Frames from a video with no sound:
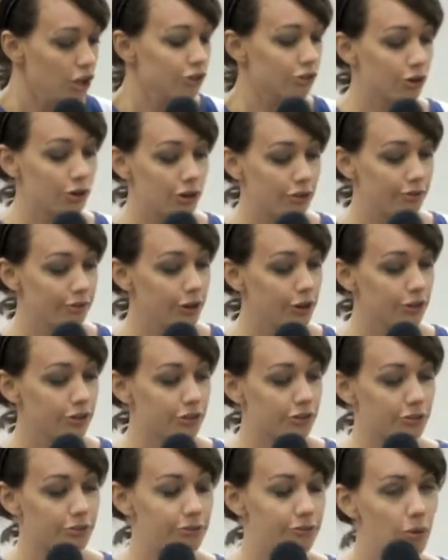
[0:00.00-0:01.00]
So the
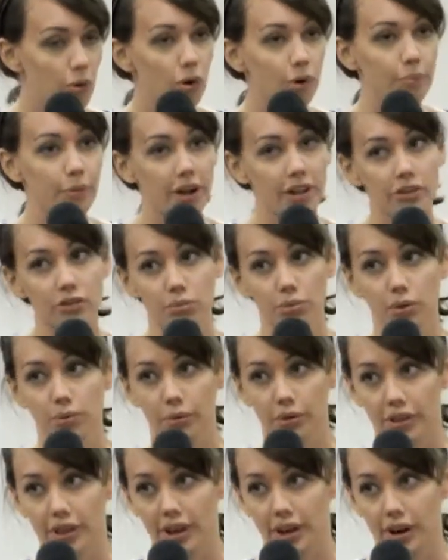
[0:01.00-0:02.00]
first 4 months we
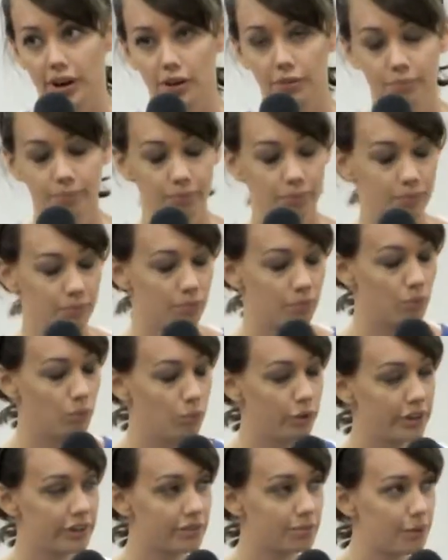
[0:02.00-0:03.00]
were there,
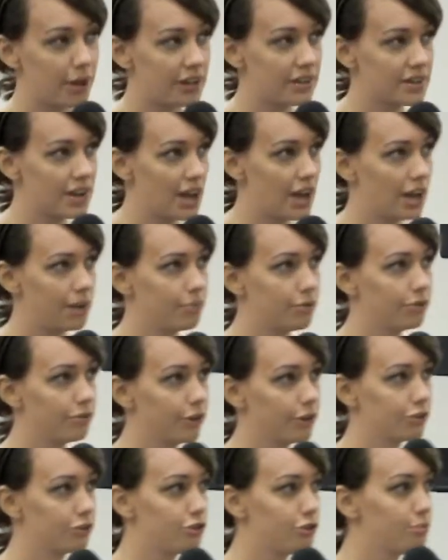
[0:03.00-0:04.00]
we spent time, the
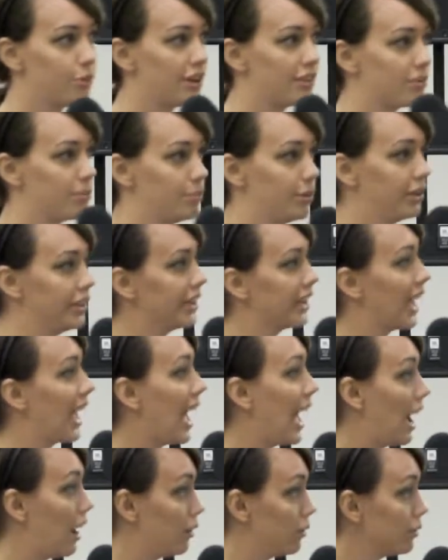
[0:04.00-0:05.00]
first 2 months, building a
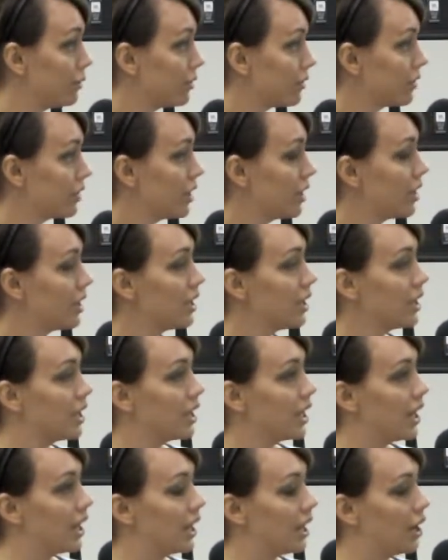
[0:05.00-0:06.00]
house.
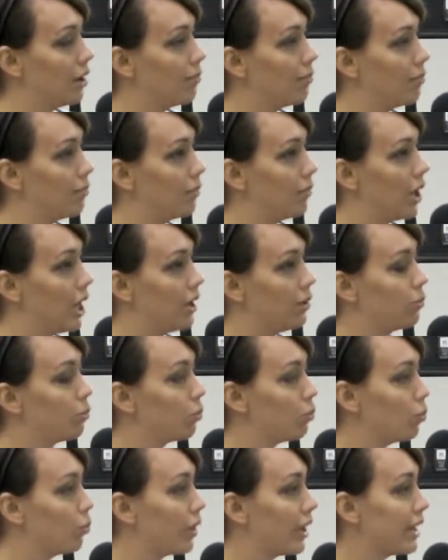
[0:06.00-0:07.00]

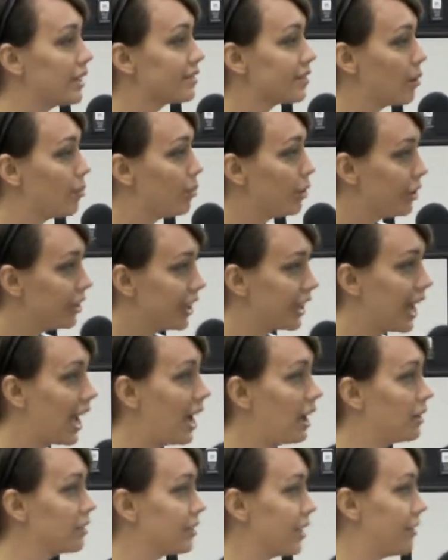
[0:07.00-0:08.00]
And when I say building a
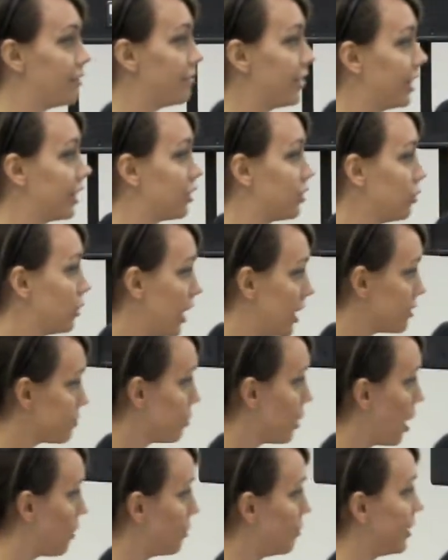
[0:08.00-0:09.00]
house, I feel like you guys
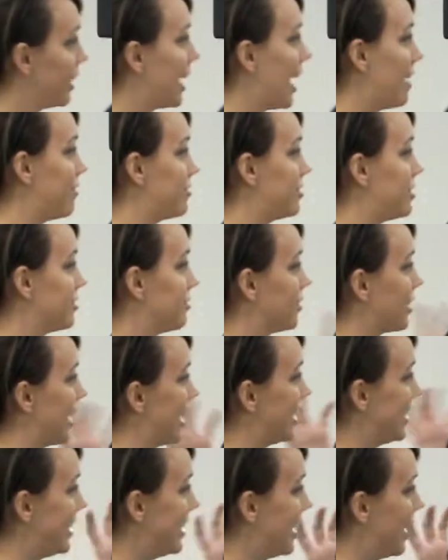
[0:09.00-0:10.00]
probably have a different
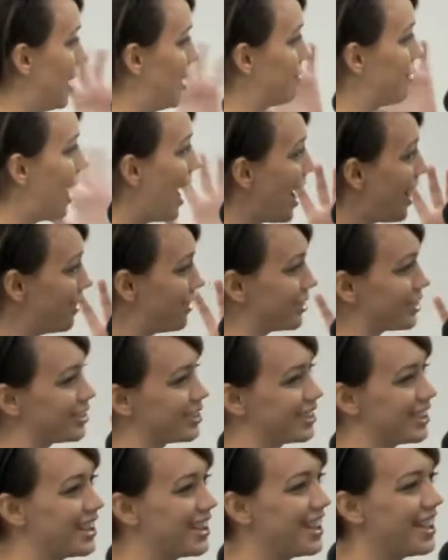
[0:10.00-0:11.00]
idea of
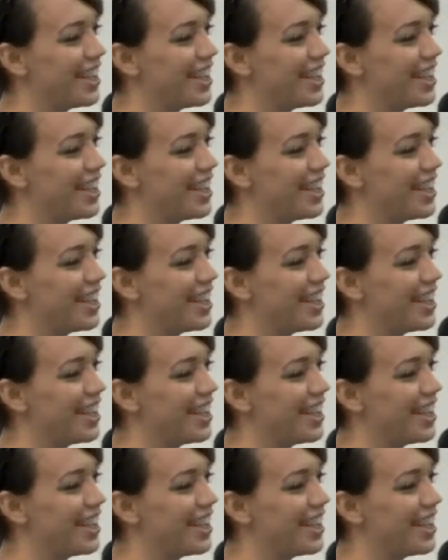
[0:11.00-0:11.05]
house